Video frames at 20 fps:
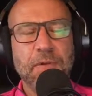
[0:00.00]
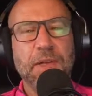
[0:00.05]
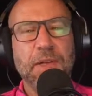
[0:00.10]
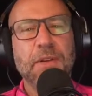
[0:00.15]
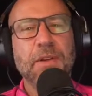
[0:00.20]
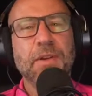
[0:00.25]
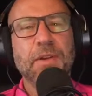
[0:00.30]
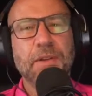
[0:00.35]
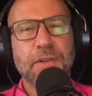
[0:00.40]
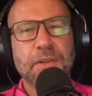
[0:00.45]
You
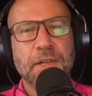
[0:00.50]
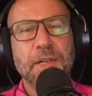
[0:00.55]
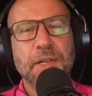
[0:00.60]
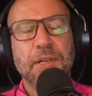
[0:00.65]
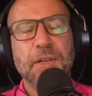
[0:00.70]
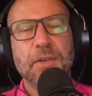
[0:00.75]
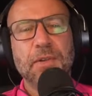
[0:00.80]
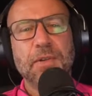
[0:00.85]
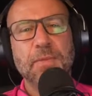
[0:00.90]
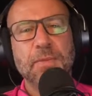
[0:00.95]
could have
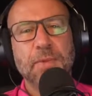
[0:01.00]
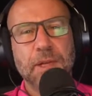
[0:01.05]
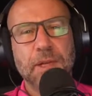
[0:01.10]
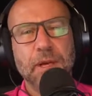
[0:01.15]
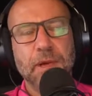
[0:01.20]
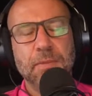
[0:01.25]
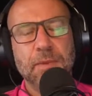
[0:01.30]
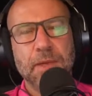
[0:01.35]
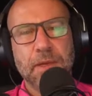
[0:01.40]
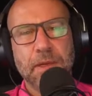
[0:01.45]
continued
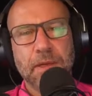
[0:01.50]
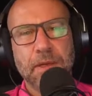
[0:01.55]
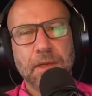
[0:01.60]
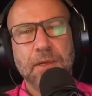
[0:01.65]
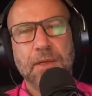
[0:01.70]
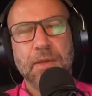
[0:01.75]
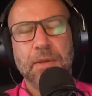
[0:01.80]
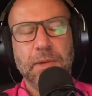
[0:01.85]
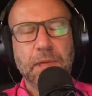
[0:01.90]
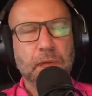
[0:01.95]
becoming,